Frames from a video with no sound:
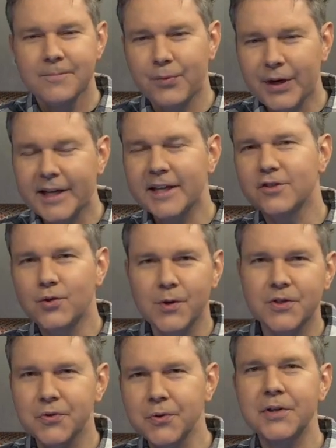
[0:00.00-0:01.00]
bringing
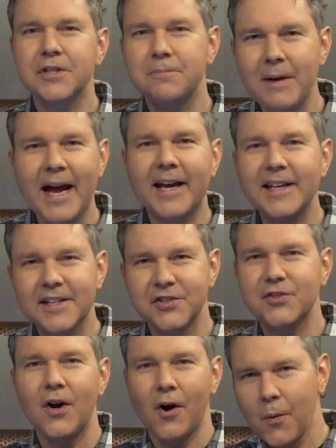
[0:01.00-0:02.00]
George Lucas back into
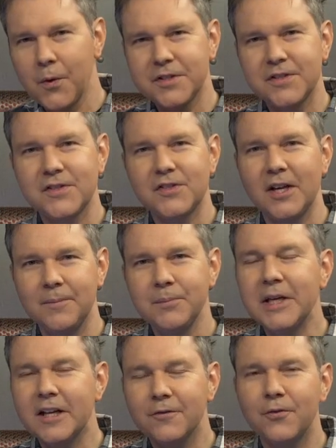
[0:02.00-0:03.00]
Star Wars in some
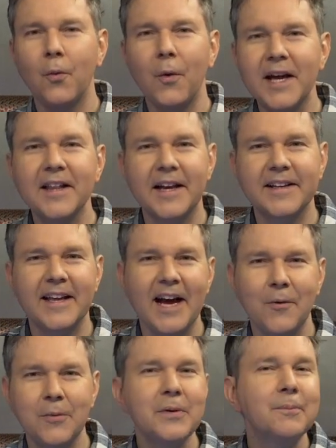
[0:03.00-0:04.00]
meaningful way like
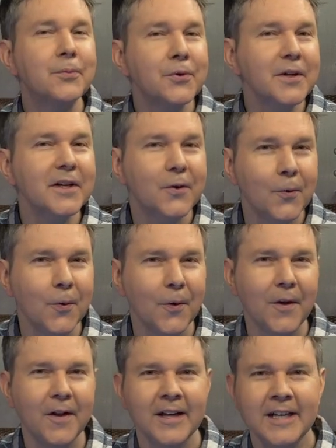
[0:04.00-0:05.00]
that would be pretty
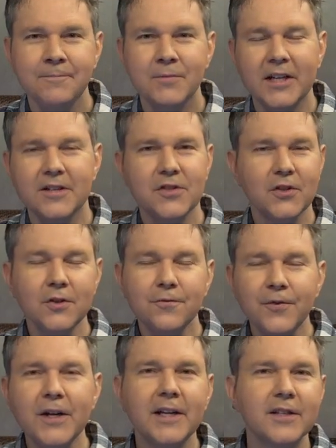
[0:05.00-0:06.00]
cool, and it's a good
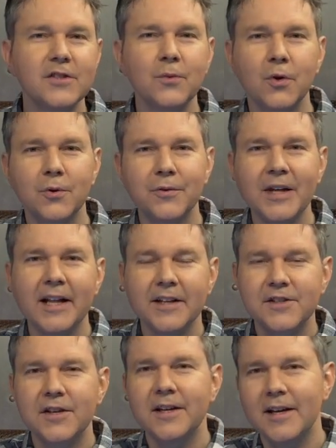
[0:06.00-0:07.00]
fit because he worked with Alec